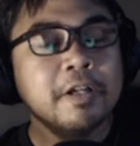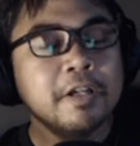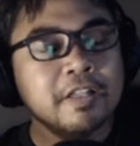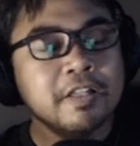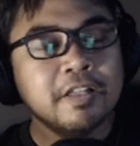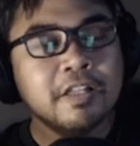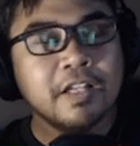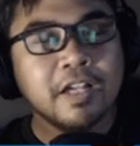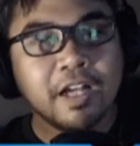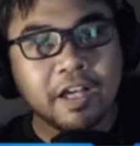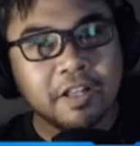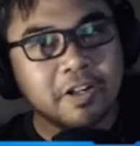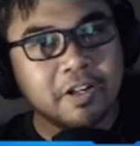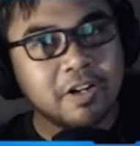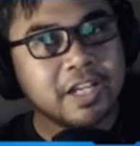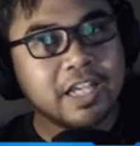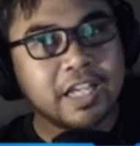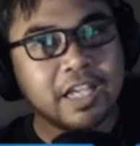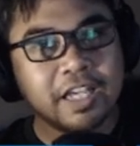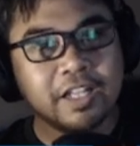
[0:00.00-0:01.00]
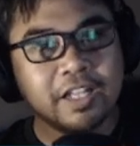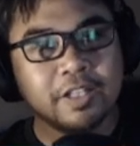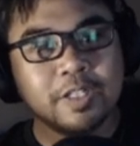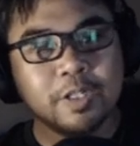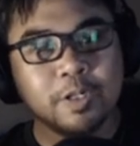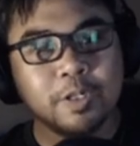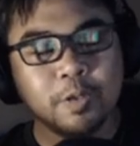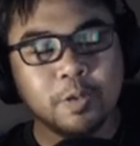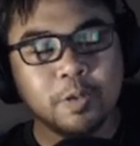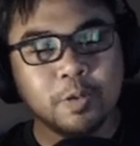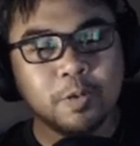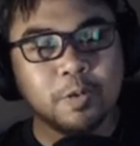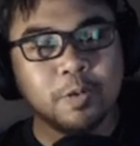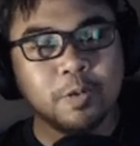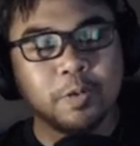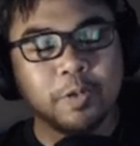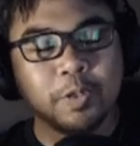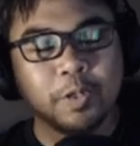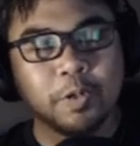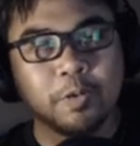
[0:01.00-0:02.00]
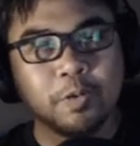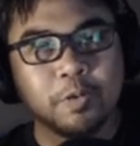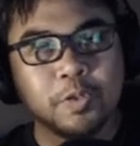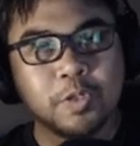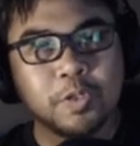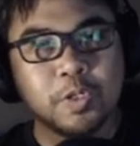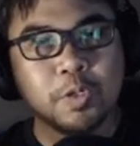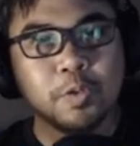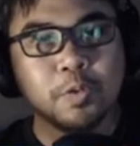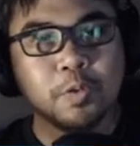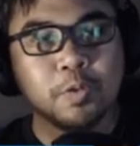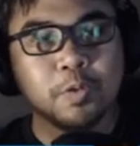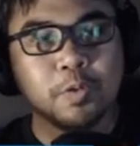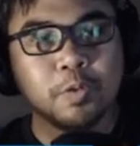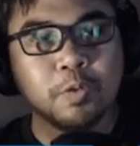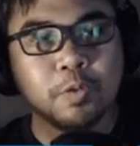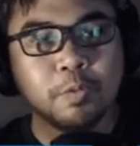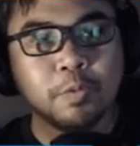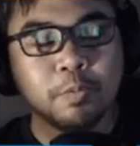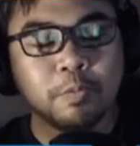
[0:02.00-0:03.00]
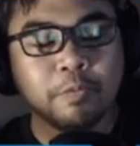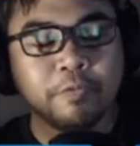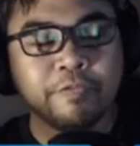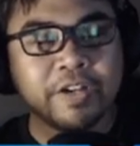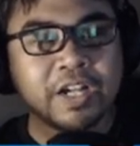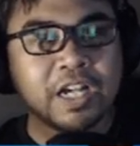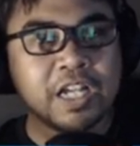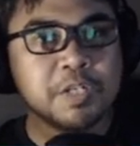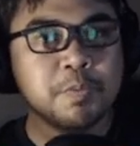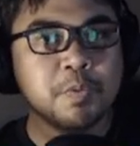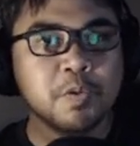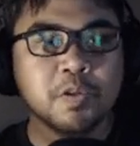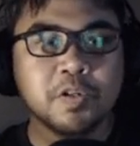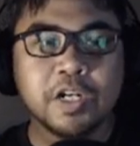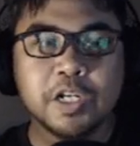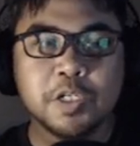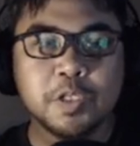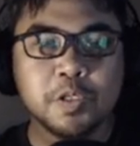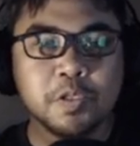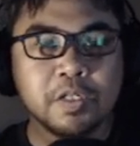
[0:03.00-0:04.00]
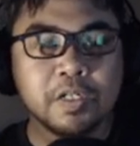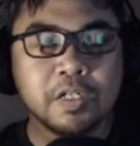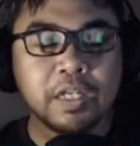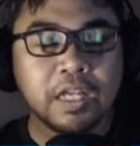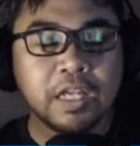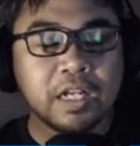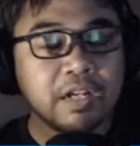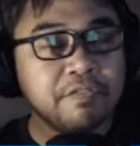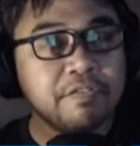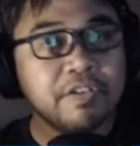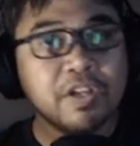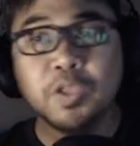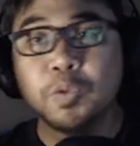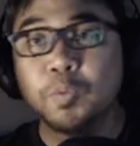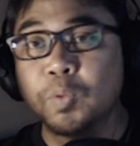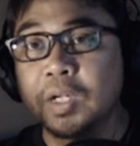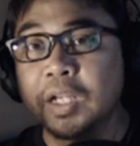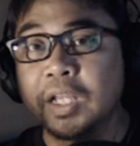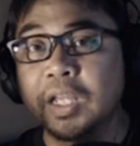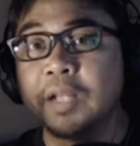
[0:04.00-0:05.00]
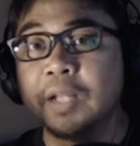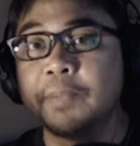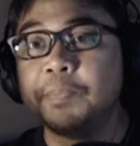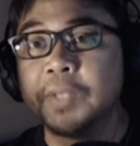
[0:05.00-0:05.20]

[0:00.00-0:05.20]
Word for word: the other key to you know to fast progression and eventually